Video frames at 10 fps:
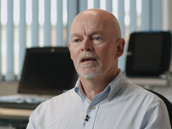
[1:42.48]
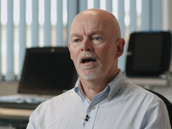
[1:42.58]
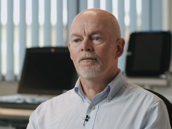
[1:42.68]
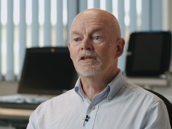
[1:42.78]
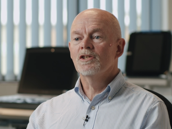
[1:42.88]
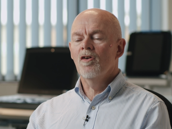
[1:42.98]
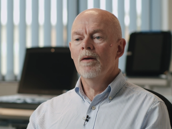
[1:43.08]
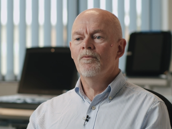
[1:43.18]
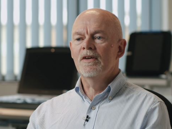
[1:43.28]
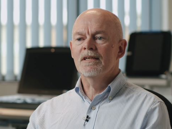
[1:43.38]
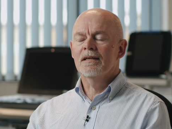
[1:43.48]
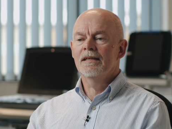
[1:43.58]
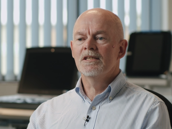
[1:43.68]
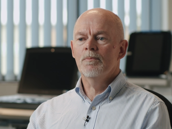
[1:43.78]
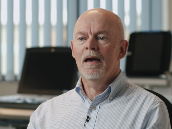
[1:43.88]
I've described
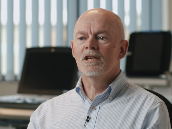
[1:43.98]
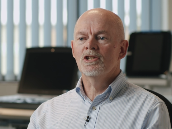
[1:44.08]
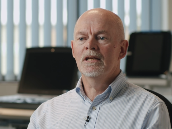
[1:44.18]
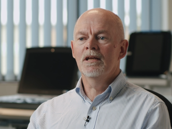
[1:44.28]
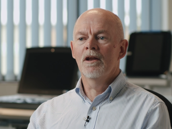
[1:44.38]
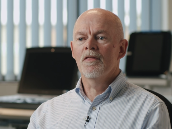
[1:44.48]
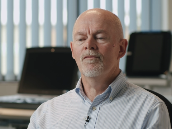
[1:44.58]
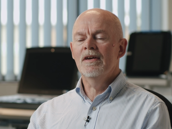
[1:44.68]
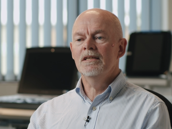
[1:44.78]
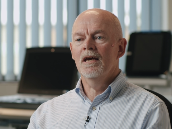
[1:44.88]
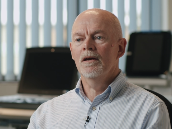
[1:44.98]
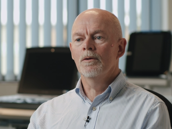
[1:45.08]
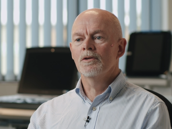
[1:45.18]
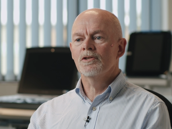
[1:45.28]
physical inspection in another video,